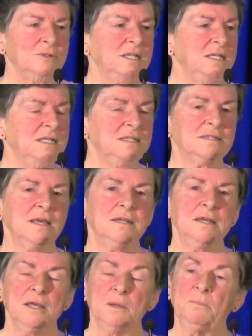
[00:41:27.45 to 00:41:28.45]
And he said,
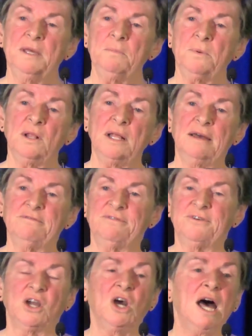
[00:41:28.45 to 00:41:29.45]
people have
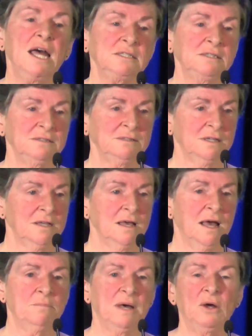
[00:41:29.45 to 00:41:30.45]
forgotten
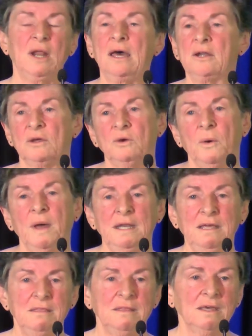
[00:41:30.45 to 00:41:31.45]
about how to grow
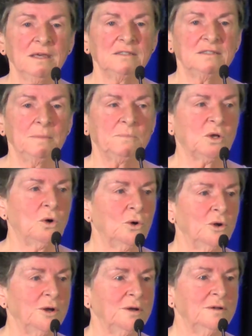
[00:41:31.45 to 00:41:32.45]
anything except
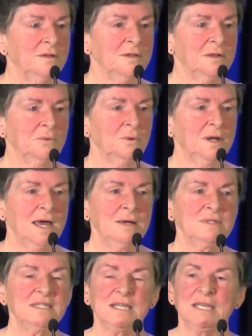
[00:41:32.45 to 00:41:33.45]
corn. When I
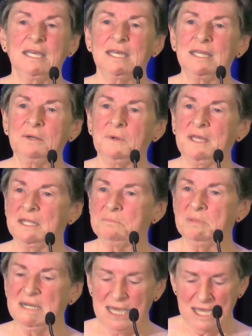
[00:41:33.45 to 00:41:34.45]
was a kid, we had
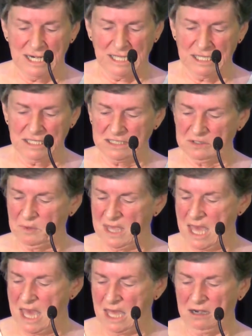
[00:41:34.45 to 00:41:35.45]
bananas, we
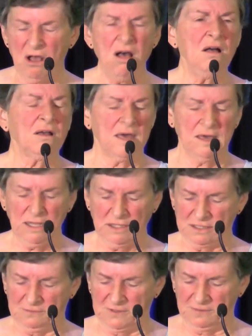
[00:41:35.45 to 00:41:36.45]
had all
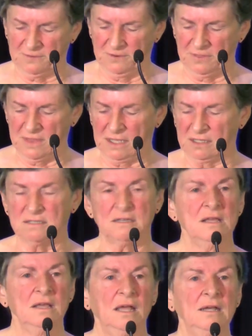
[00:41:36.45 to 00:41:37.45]
kinds of different things,
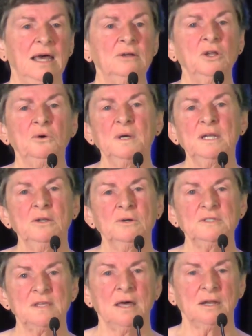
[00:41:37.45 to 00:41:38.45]
and now no one
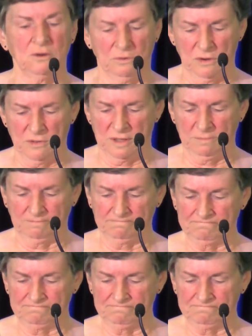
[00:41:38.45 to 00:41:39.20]
knows how to grow them.